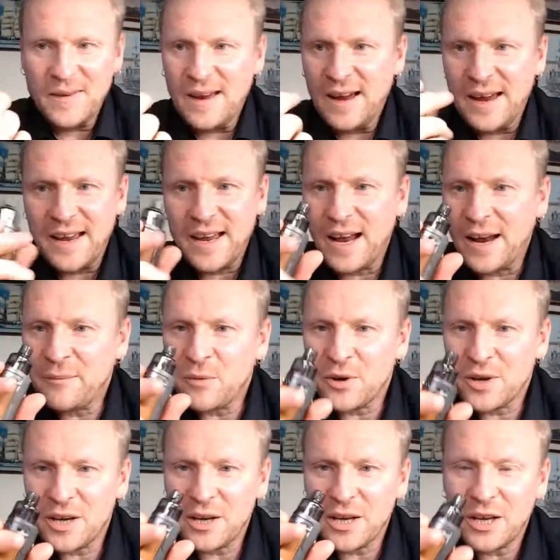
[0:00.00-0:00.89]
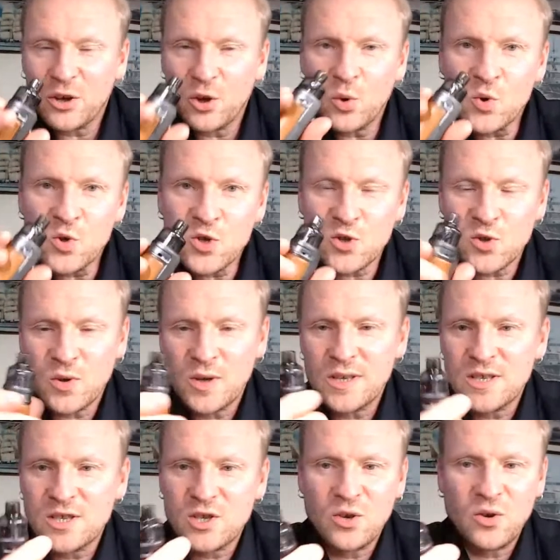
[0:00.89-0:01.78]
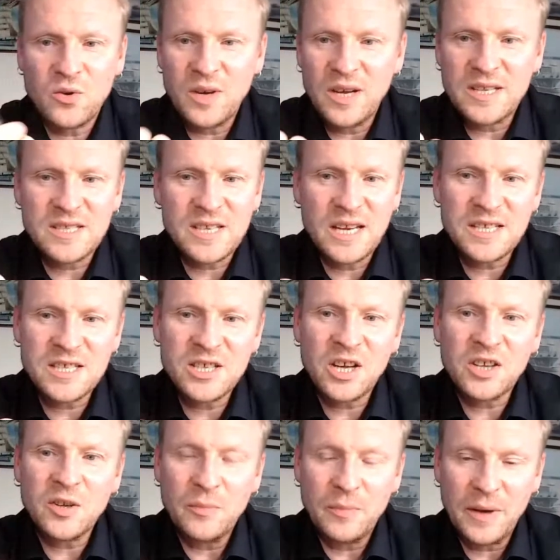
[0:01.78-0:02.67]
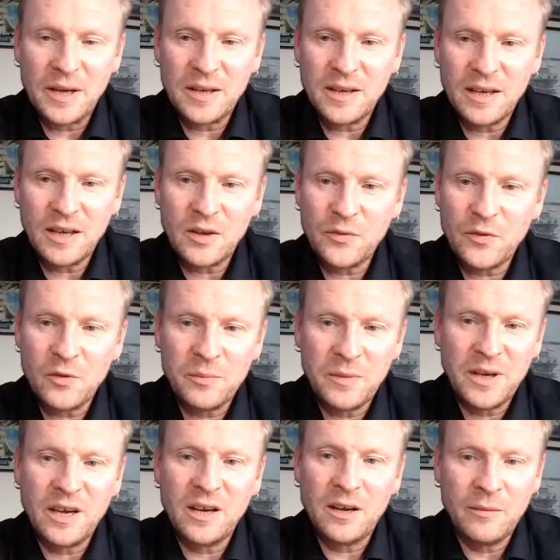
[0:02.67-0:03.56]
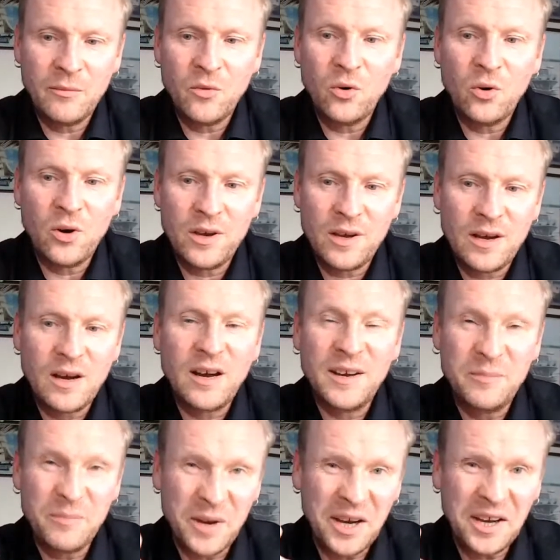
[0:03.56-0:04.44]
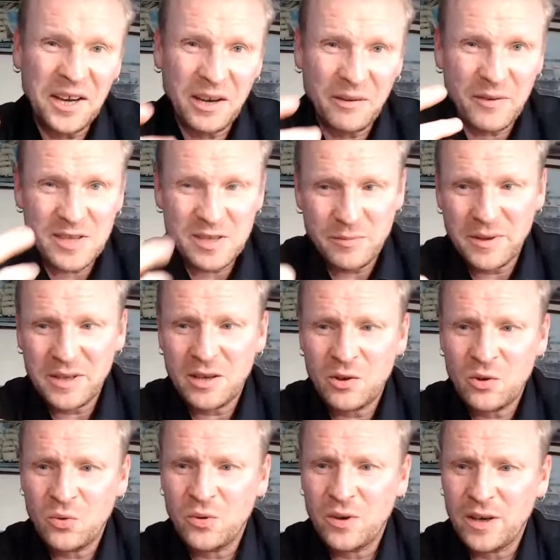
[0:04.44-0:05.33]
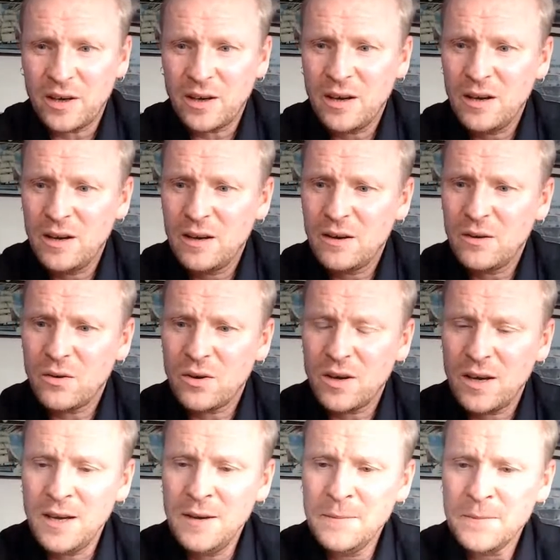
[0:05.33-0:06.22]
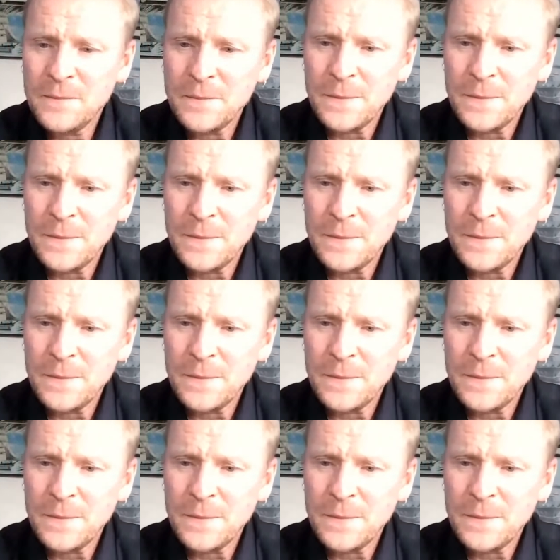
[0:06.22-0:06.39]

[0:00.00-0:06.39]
I'm really used to it, so it's not a big deal for me anymore. In the beginning it was a bit annoying. Okay.